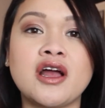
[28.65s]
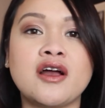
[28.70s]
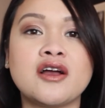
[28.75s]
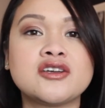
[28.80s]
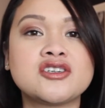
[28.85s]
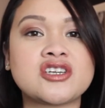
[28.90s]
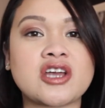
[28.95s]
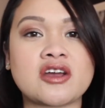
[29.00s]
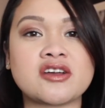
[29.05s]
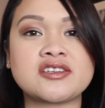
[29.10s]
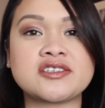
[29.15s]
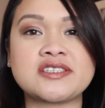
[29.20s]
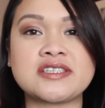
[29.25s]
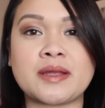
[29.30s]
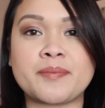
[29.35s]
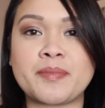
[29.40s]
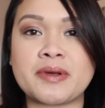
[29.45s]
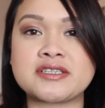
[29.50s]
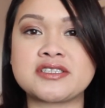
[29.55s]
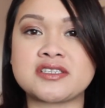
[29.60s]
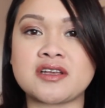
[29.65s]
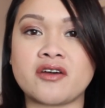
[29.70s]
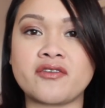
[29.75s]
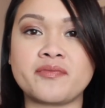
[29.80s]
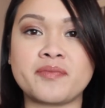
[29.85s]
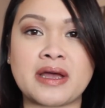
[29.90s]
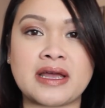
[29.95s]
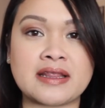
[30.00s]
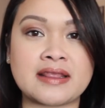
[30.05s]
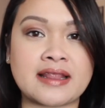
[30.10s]
share snippets of
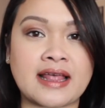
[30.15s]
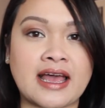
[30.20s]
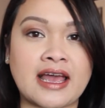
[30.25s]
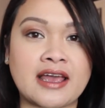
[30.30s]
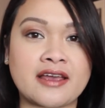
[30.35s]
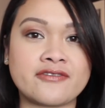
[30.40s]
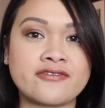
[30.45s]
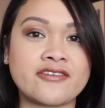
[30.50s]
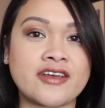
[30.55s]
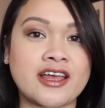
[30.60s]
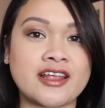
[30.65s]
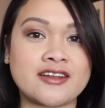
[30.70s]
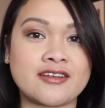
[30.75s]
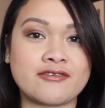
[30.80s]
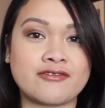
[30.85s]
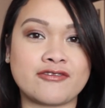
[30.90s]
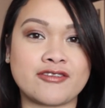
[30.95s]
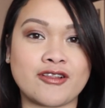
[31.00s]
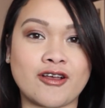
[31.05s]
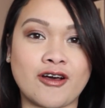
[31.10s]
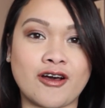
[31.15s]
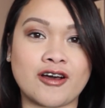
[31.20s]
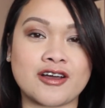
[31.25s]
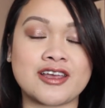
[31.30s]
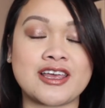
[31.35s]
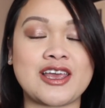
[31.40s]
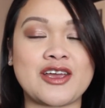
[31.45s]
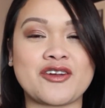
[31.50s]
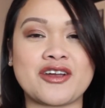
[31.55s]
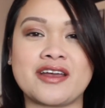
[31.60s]
my life in a vlog
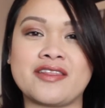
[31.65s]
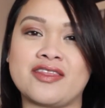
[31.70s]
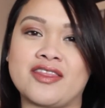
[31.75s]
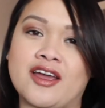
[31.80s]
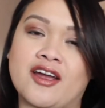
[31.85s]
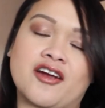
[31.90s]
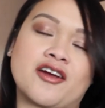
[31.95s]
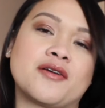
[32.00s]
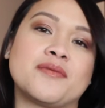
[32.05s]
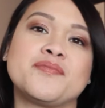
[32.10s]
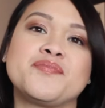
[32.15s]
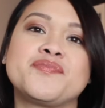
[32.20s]
here and there.